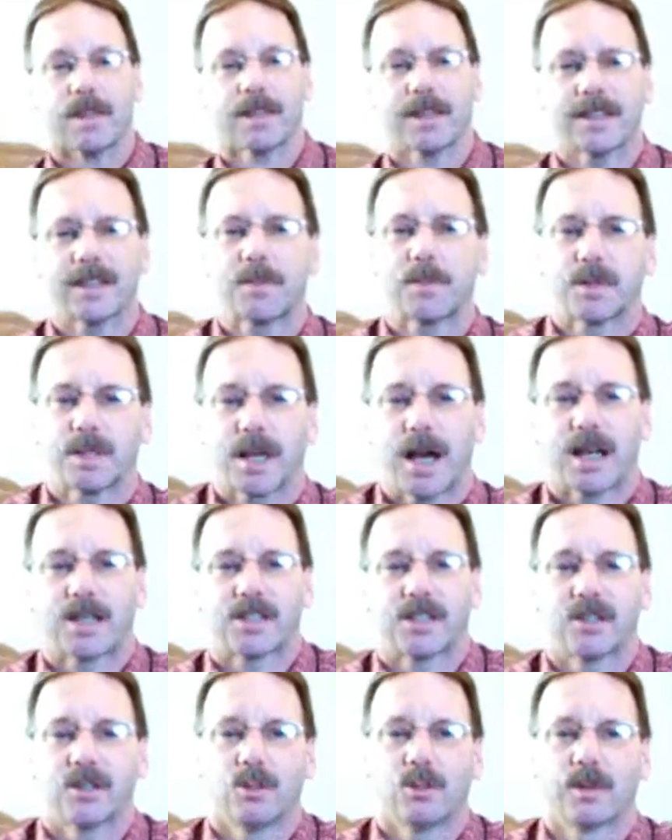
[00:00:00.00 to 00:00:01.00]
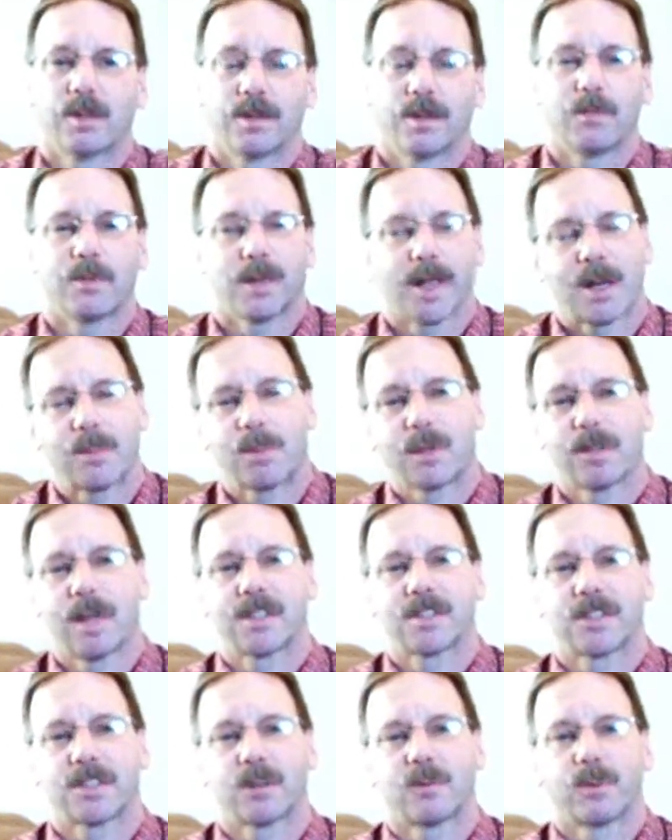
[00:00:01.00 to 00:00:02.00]
get them to talk to you and let them
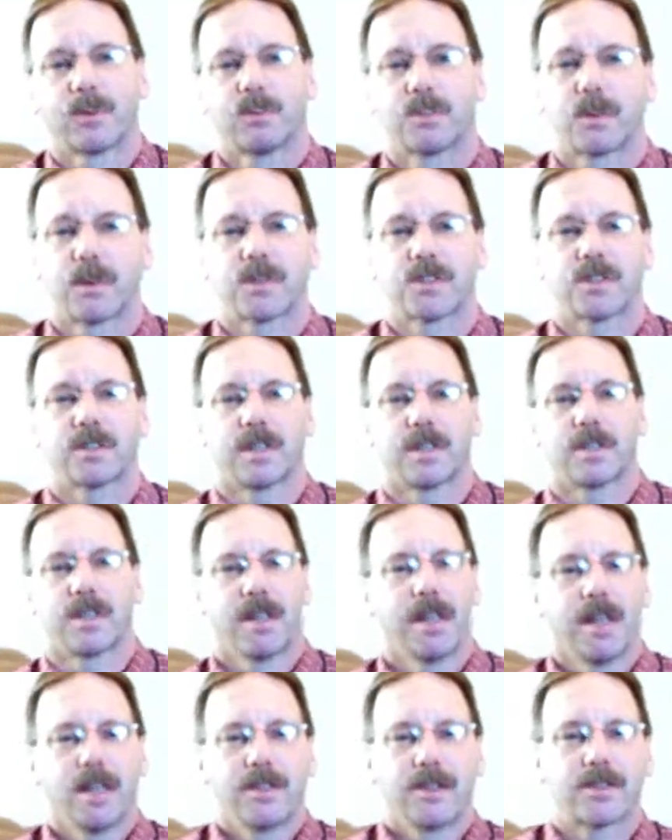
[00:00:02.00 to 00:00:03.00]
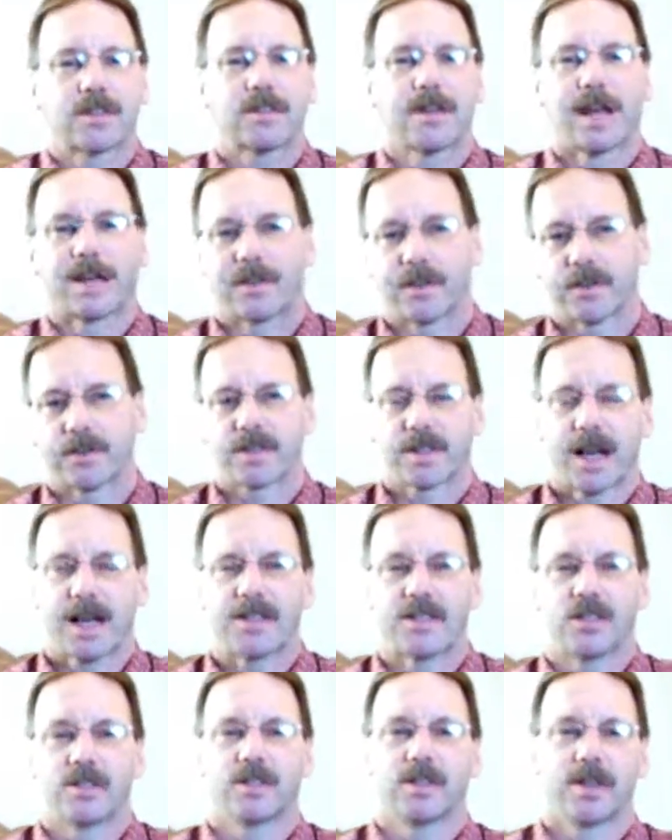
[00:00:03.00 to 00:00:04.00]
realize you're a real person, and there's a lot of other
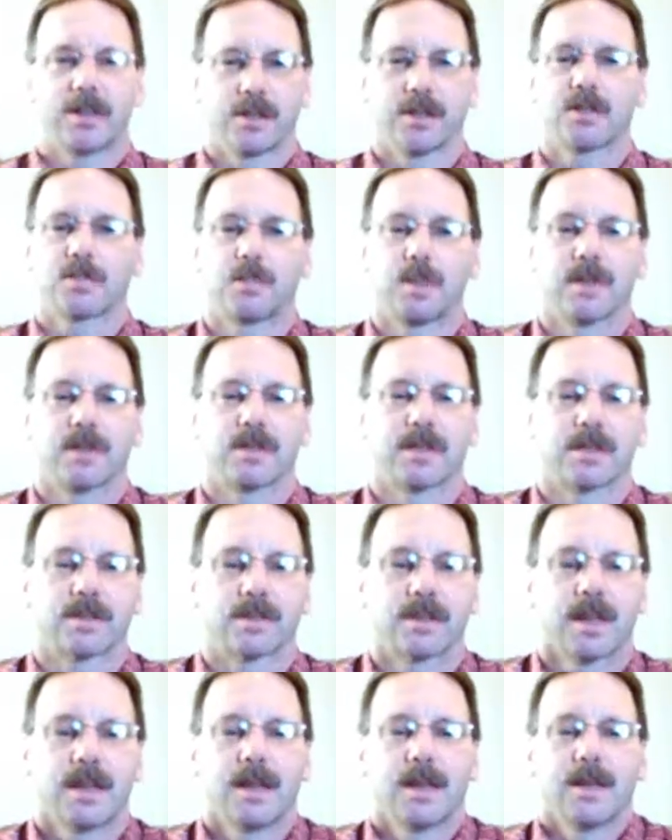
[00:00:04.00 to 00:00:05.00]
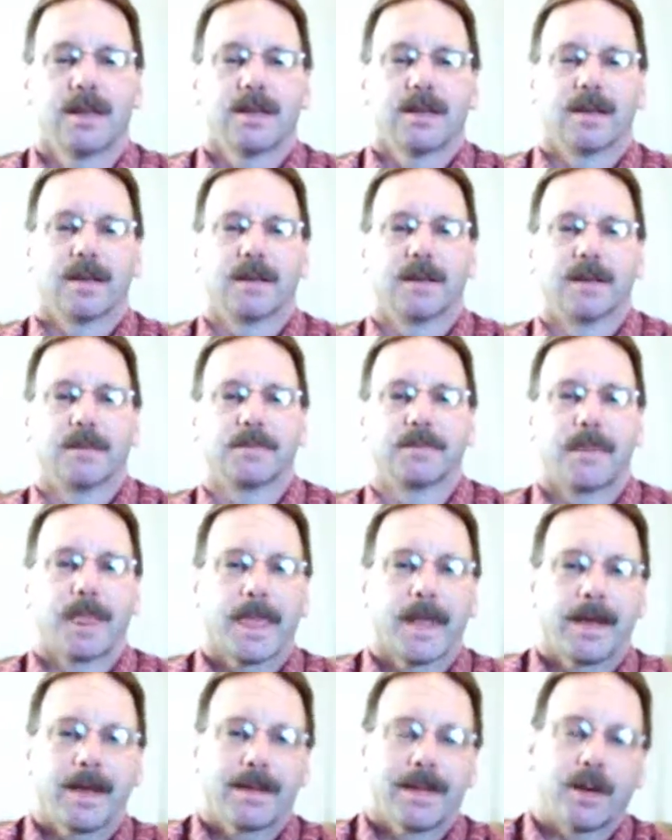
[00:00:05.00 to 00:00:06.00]
sides to you than just business.
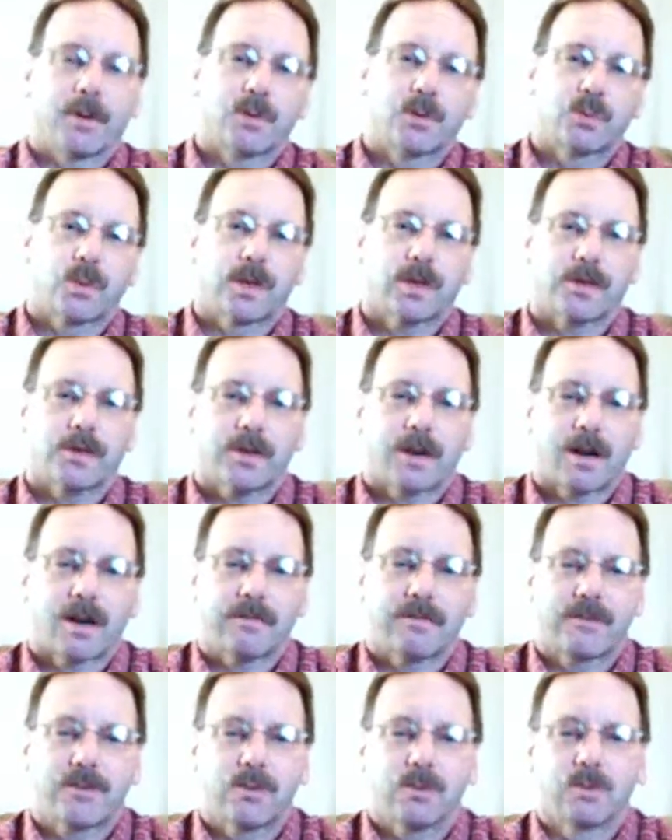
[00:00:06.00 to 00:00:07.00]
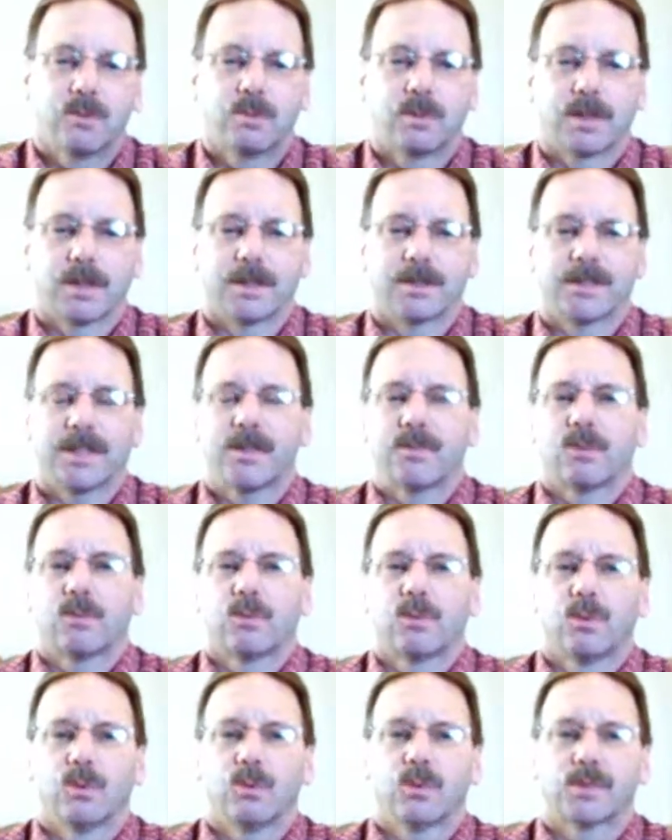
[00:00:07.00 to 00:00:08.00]
Now with Twitter, there are a few general
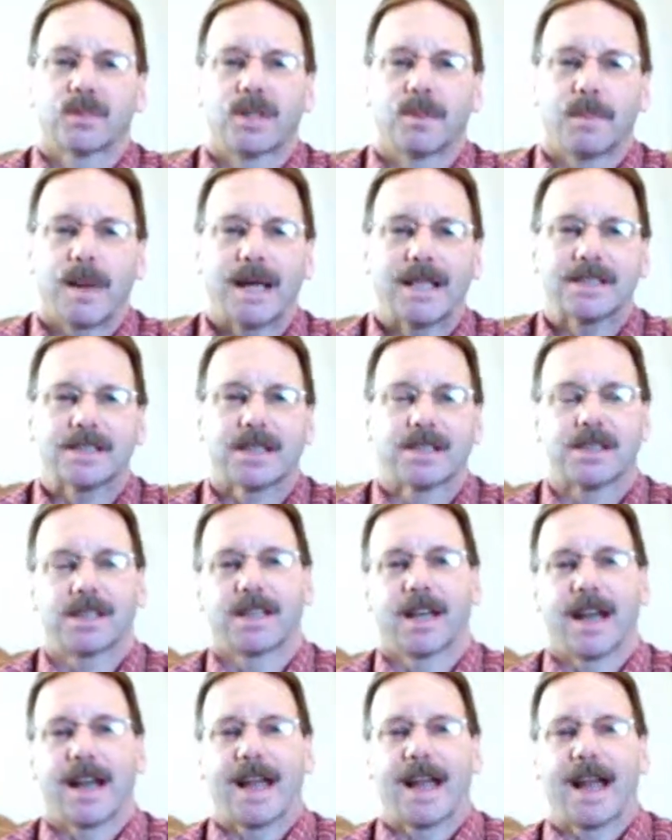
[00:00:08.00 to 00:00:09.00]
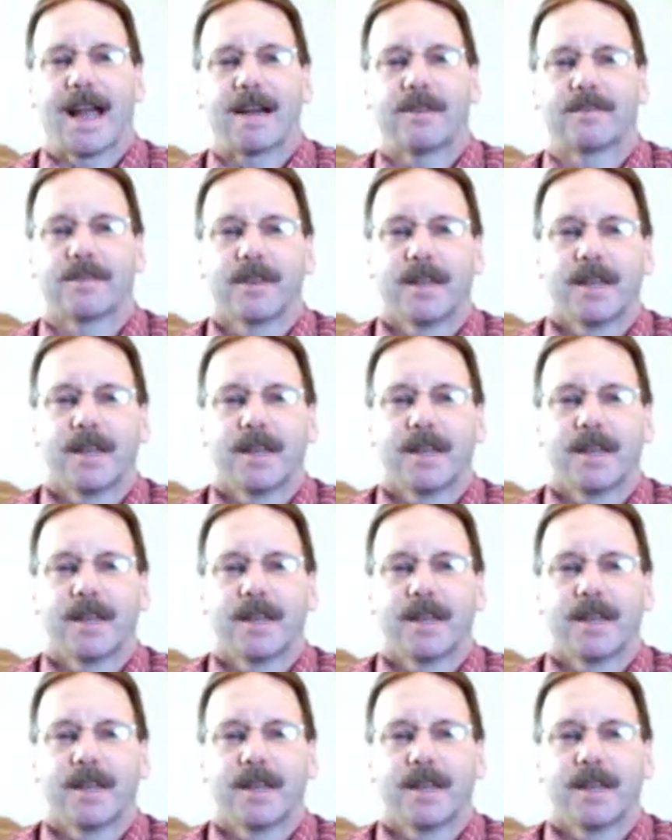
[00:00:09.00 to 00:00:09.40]
rules and the mindset you got to have